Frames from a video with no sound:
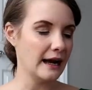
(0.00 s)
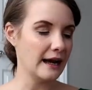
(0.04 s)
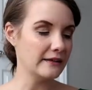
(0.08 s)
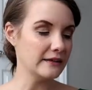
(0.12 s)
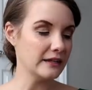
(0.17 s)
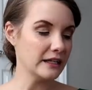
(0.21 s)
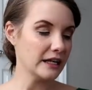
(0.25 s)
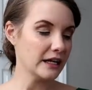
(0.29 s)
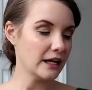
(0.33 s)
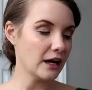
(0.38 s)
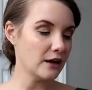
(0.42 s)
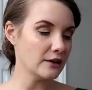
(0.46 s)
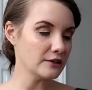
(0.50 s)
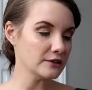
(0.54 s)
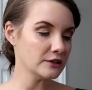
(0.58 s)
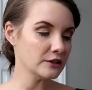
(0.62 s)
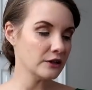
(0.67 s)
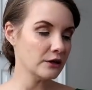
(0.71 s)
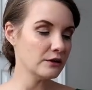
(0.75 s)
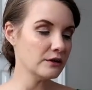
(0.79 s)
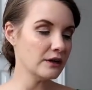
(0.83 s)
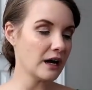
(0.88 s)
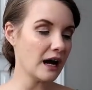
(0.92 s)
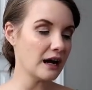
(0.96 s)
And then I
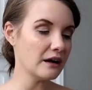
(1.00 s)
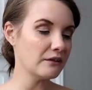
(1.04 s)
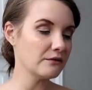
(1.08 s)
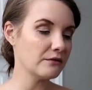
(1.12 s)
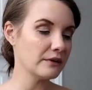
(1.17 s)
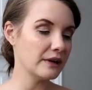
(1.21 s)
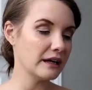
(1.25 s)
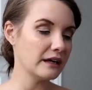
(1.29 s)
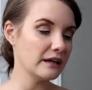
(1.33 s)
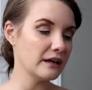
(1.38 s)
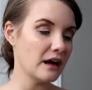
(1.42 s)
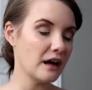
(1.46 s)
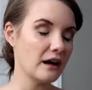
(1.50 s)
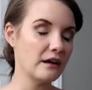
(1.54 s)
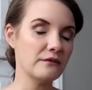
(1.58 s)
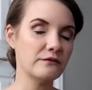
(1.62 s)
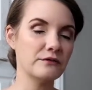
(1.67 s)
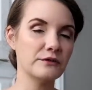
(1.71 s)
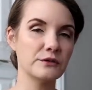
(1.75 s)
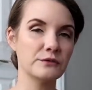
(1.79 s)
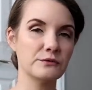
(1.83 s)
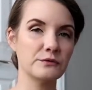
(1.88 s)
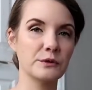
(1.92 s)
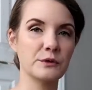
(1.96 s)
also got rid
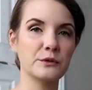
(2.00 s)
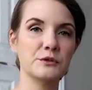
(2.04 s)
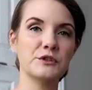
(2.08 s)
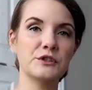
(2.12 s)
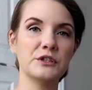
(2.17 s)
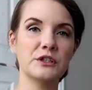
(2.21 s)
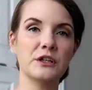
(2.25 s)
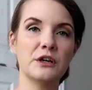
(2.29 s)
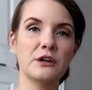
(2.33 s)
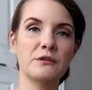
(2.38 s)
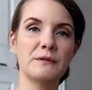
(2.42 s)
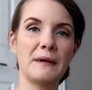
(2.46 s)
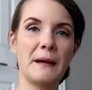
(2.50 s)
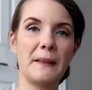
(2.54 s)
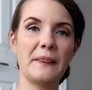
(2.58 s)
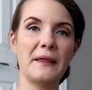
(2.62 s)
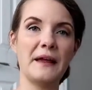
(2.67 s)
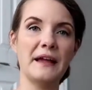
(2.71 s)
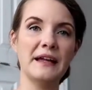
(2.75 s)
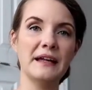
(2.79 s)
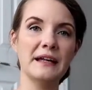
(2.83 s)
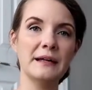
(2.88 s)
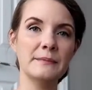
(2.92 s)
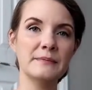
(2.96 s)
of the ruching around
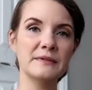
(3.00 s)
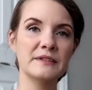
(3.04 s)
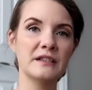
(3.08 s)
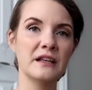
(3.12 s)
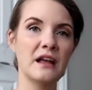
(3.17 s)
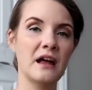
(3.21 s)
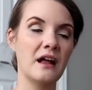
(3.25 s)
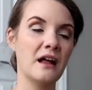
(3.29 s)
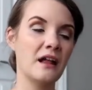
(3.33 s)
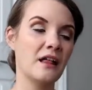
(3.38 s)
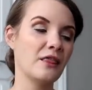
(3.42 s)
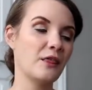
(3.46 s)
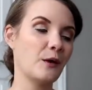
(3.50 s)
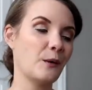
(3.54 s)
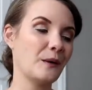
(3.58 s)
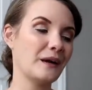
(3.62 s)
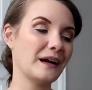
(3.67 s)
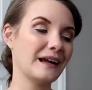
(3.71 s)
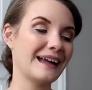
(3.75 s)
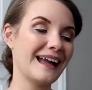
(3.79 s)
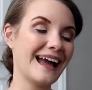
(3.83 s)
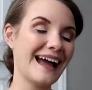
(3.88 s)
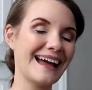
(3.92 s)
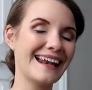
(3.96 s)
the hips, though
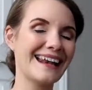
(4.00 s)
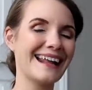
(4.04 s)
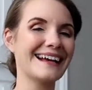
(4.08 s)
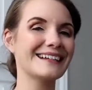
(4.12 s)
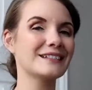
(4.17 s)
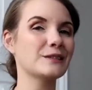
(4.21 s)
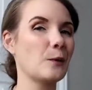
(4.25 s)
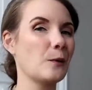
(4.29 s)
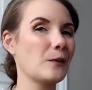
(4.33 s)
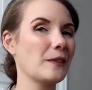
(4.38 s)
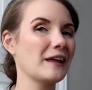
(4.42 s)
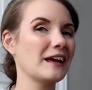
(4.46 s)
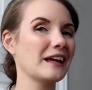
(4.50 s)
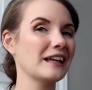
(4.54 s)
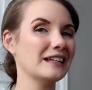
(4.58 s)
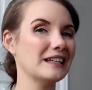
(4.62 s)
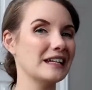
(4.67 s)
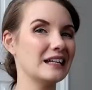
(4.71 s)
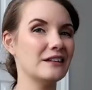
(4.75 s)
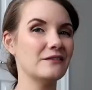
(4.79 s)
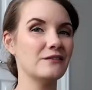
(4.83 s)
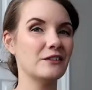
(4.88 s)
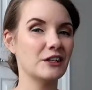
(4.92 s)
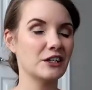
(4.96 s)
again I don't think I
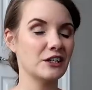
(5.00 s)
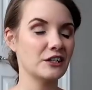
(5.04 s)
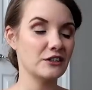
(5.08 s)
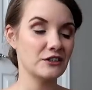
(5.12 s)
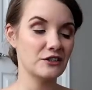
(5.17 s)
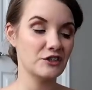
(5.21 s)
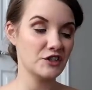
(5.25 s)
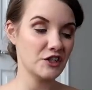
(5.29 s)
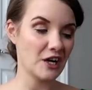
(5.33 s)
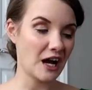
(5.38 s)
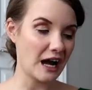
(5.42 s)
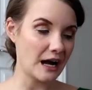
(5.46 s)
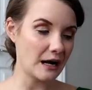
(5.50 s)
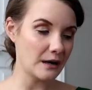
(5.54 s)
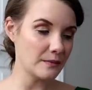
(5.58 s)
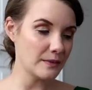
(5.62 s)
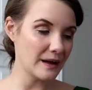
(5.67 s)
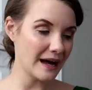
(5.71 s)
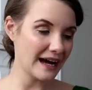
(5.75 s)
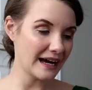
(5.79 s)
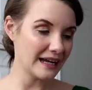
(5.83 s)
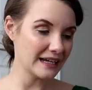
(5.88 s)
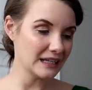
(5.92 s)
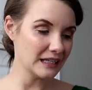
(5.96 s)
did a very good
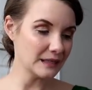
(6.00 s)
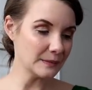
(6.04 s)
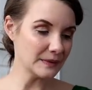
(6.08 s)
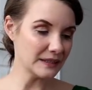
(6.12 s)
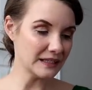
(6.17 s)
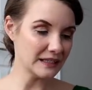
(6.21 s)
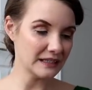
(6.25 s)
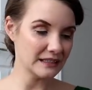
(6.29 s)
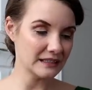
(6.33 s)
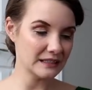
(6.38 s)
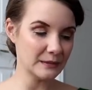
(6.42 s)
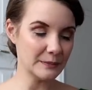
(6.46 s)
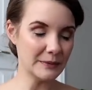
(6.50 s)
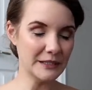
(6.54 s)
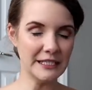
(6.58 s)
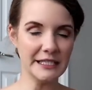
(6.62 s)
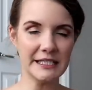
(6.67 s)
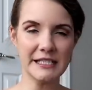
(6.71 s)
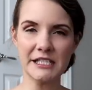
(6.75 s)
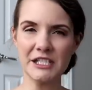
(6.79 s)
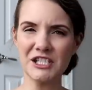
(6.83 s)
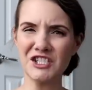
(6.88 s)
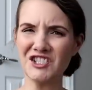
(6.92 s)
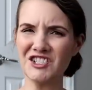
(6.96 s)
job at it because the
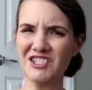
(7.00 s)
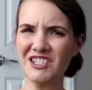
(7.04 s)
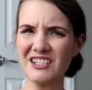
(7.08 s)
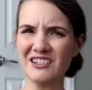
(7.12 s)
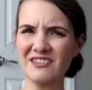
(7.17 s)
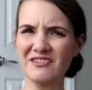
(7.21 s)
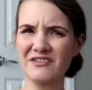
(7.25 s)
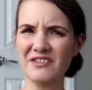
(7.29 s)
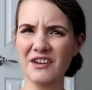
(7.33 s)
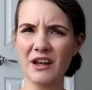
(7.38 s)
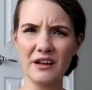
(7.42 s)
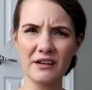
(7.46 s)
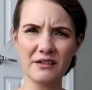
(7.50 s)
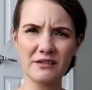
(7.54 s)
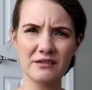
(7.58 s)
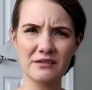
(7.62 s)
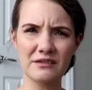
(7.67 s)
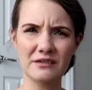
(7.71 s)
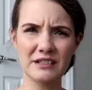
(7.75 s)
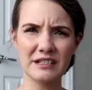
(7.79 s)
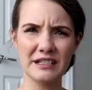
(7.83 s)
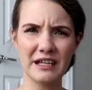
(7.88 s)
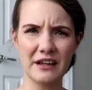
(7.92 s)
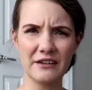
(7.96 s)
pieces just didn't fit
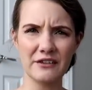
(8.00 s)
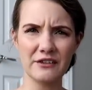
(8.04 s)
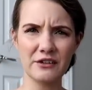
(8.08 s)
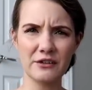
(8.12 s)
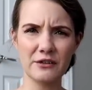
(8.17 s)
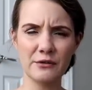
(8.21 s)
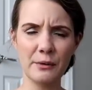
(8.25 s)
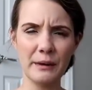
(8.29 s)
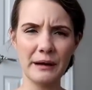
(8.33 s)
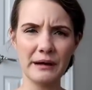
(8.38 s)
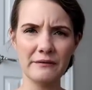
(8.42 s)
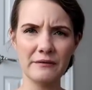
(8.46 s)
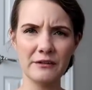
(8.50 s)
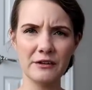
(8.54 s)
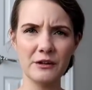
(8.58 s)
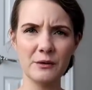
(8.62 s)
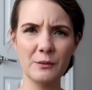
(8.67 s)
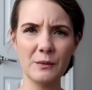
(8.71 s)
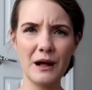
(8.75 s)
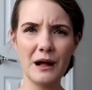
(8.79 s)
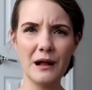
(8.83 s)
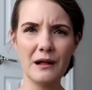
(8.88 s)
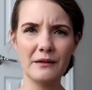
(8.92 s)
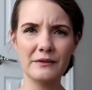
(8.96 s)
together quite
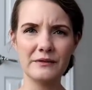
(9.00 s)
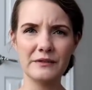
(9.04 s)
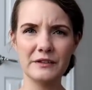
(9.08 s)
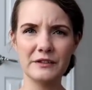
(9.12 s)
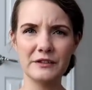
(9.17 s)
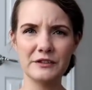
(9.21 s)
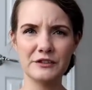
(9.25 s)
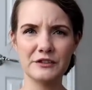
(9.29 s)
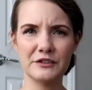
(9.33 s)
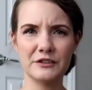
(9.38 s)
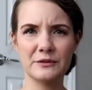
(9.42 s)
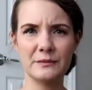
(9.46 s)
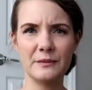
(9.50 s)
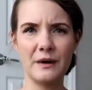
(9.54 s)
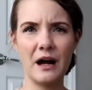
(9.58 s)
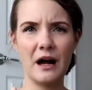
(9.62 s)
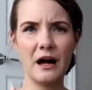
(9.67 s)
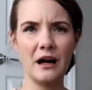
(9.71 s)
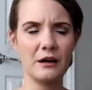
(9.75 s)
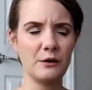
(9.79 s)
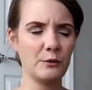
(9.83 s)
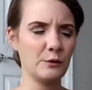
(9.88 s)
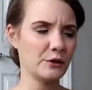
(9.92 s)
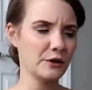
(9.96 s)
very well, and there's some
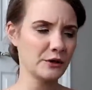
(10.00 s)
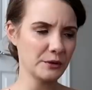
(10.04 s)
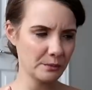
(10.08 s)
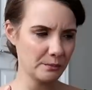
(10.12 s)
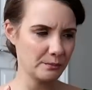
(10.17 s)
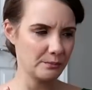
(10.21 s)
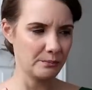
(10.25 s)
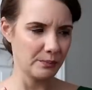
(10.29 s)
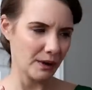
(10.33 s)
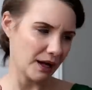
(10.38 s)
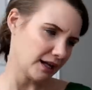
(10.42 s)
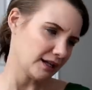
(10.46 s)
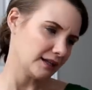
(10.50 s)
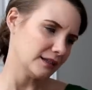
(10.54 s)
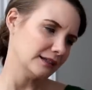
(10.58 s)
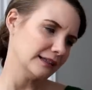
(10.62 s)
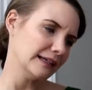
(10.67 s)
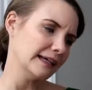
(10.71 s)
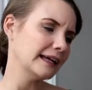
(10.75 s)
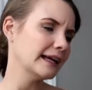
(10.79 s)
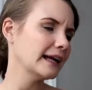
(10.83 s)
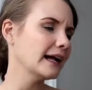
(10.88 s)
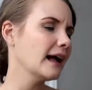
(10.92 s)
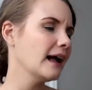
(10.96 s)
awkward
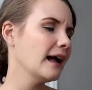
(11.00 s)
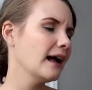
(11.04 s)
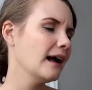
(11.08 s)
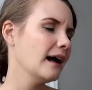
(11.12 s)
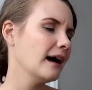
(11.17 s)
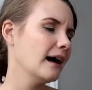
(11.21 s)
buckling.